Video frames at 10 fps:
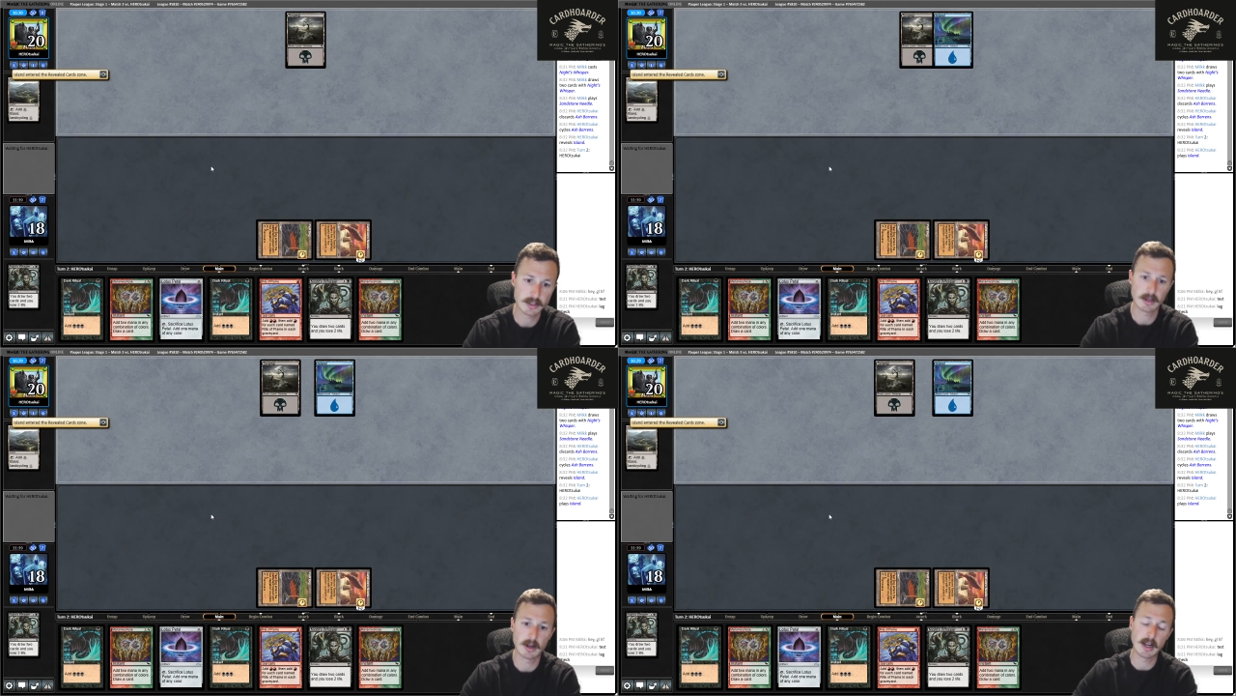
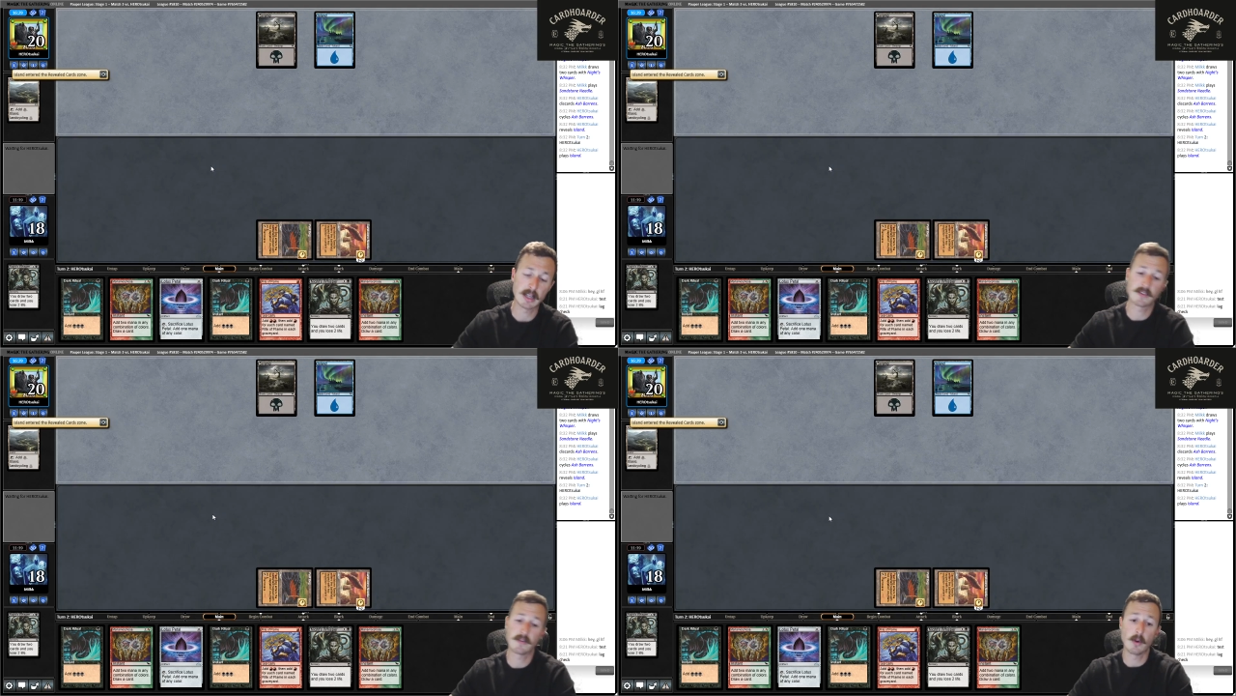I guess
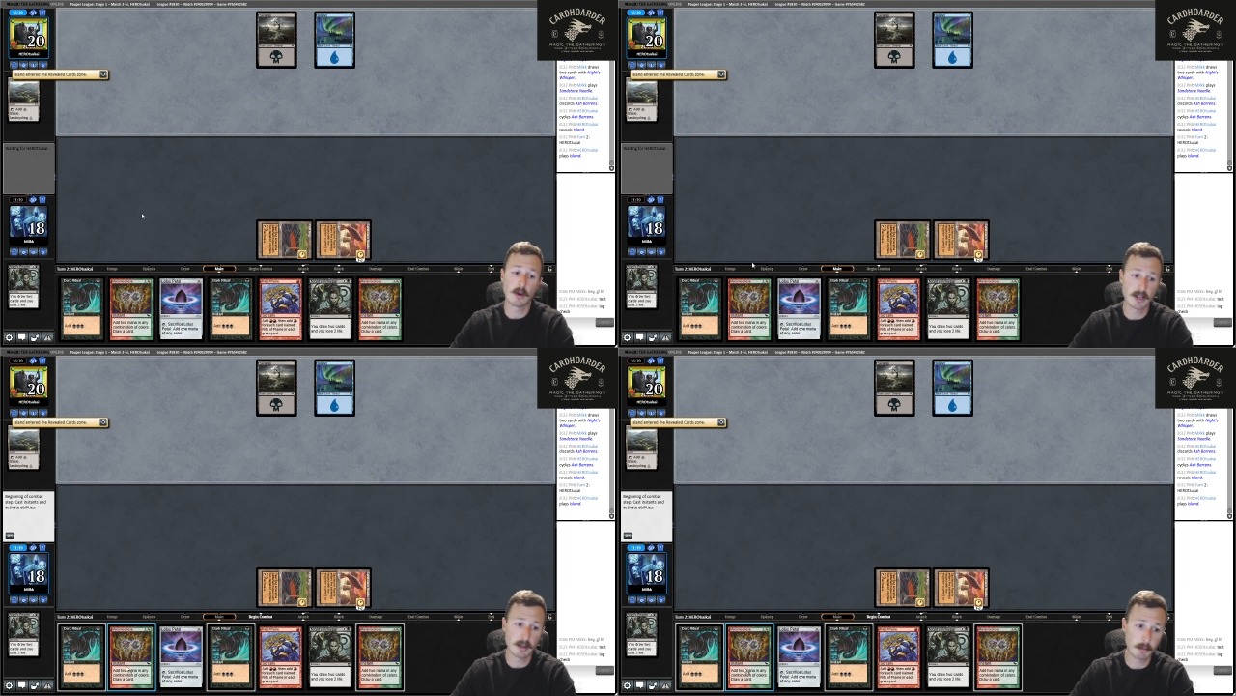4.
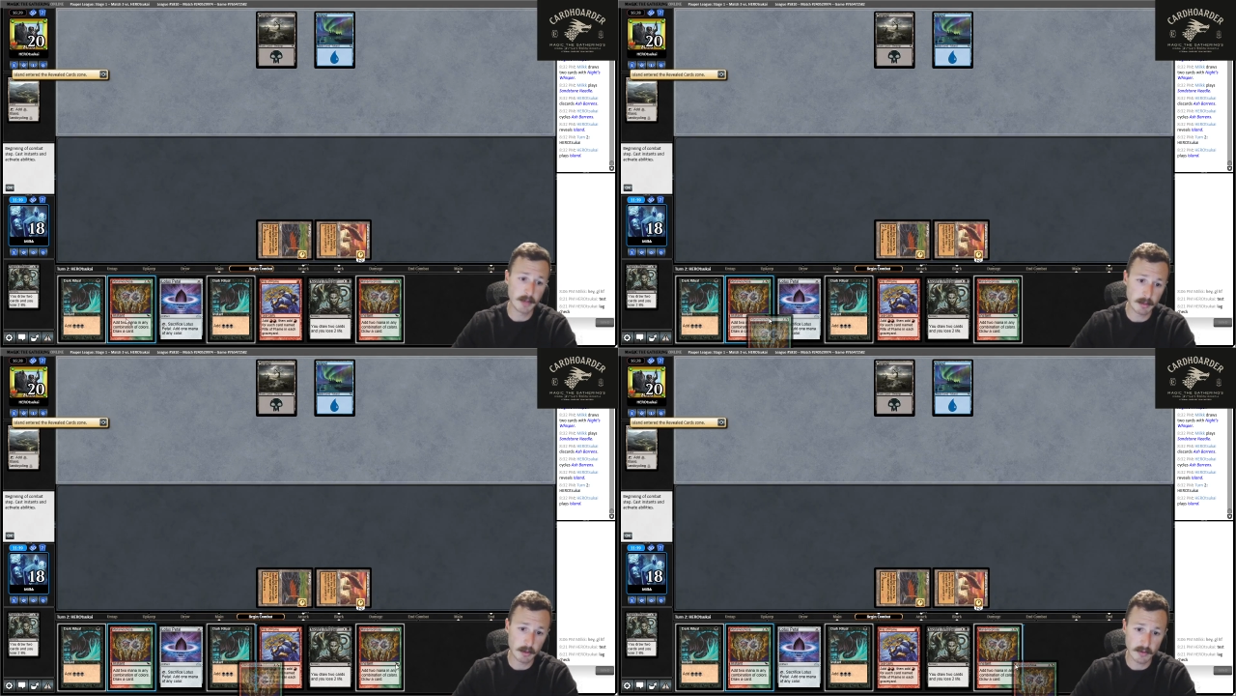Double
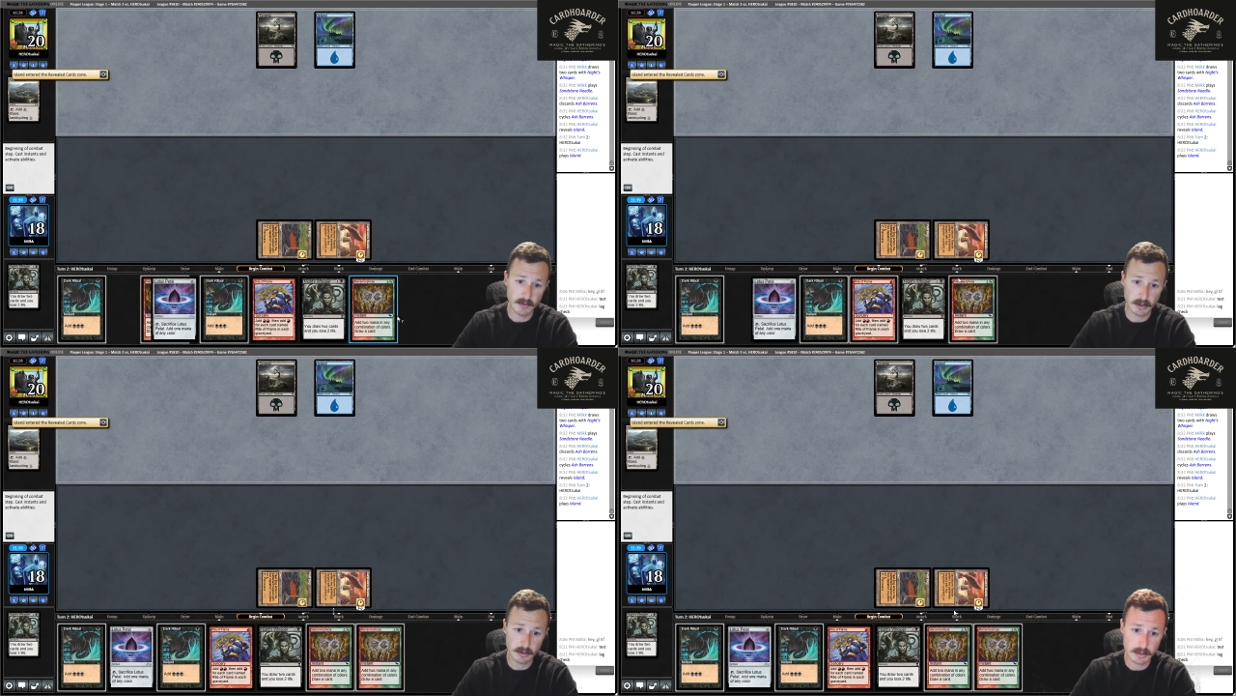
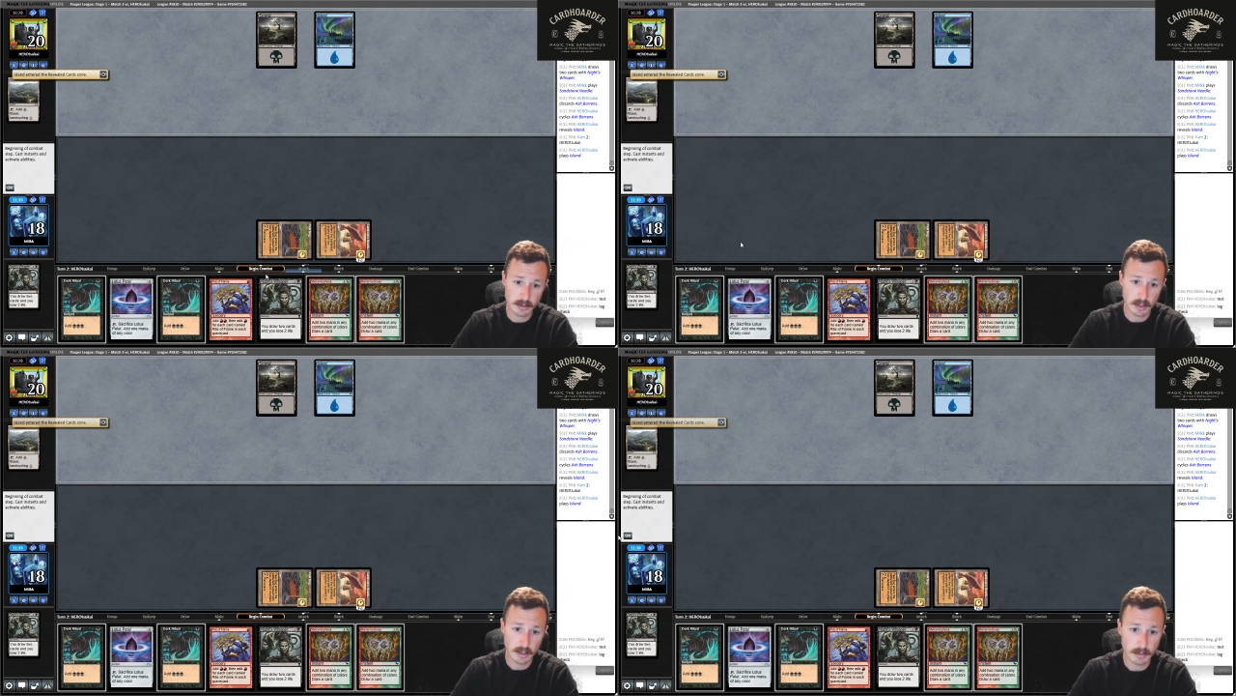Manamorphose
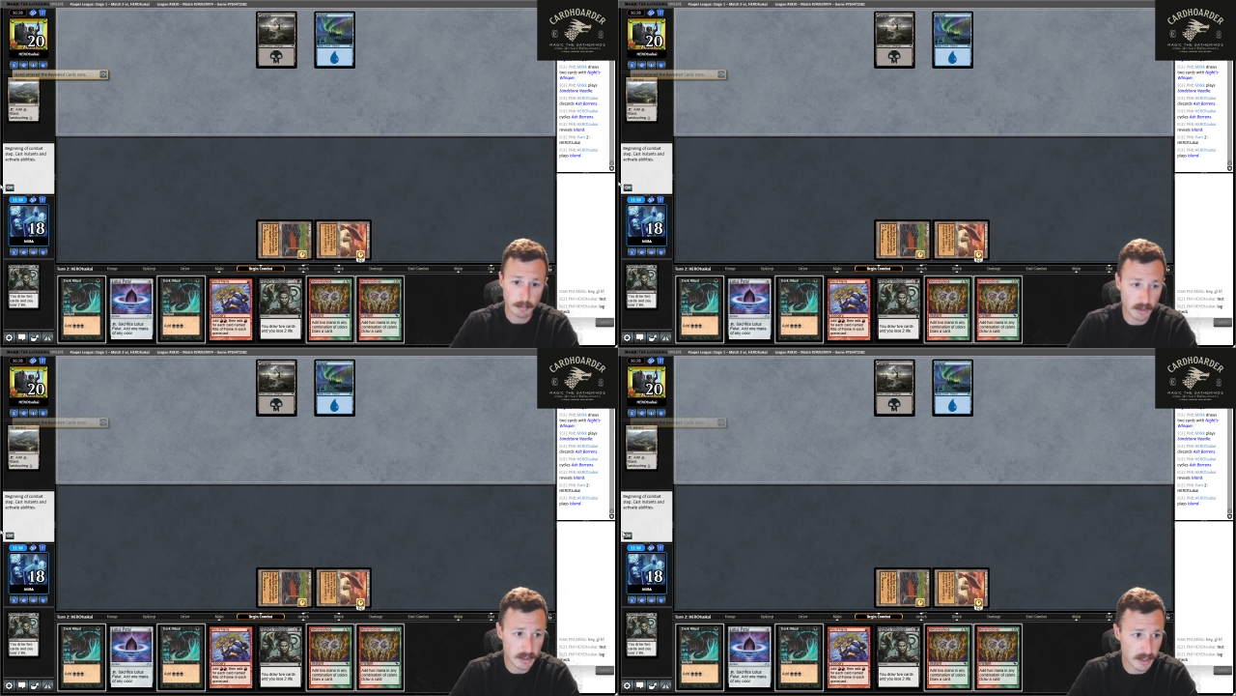
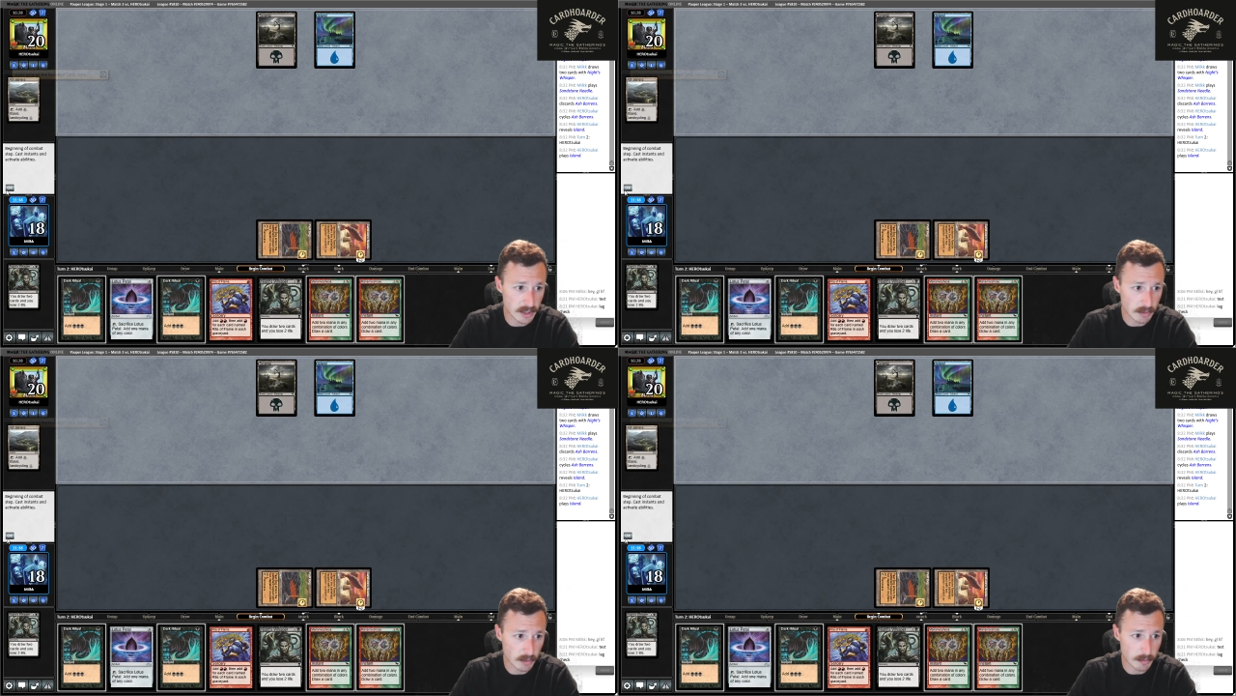plus
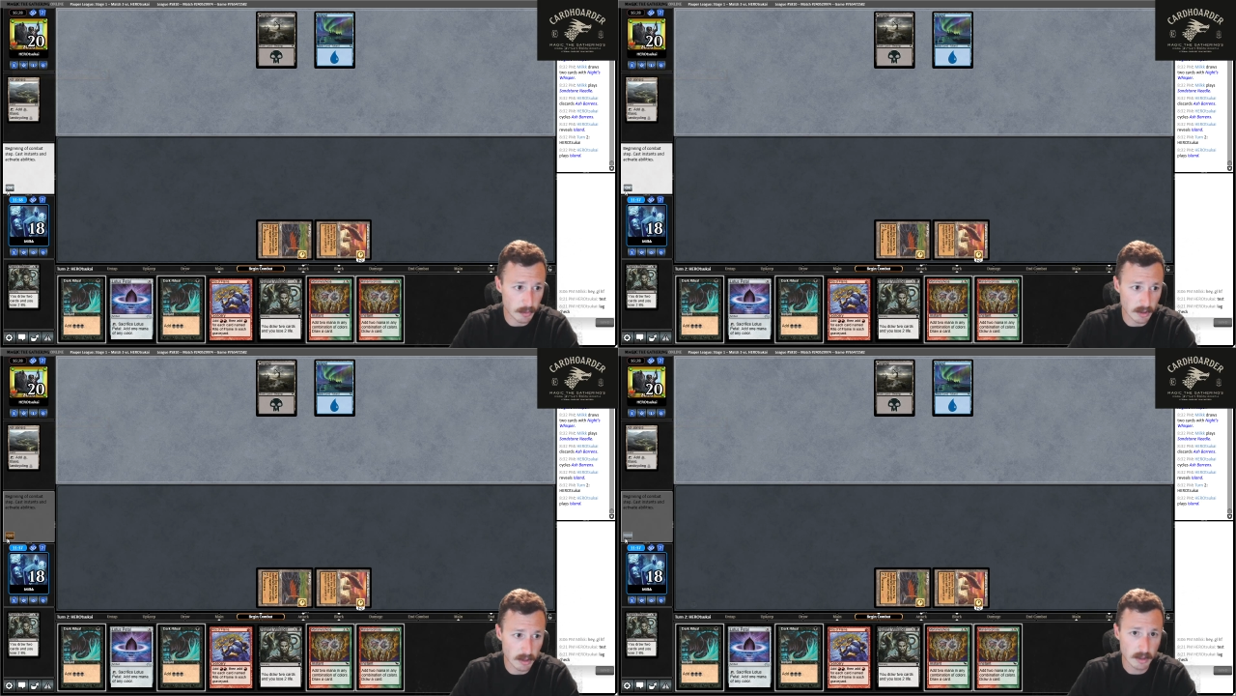Night's
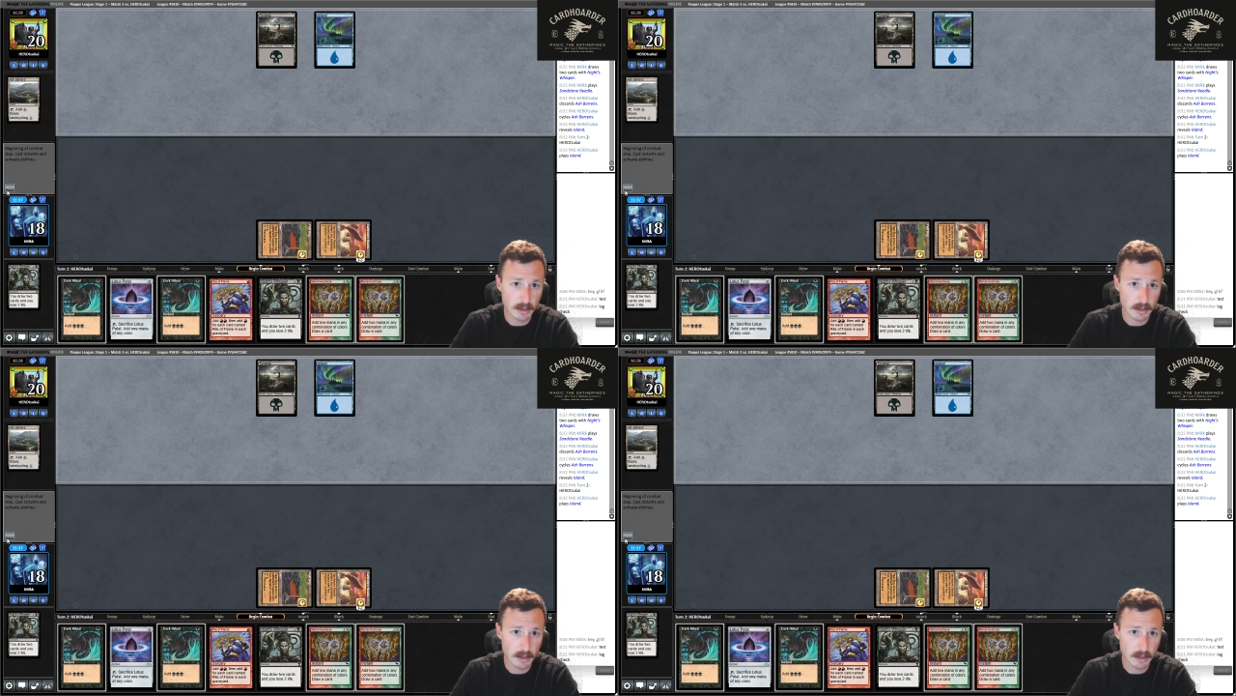Whisper.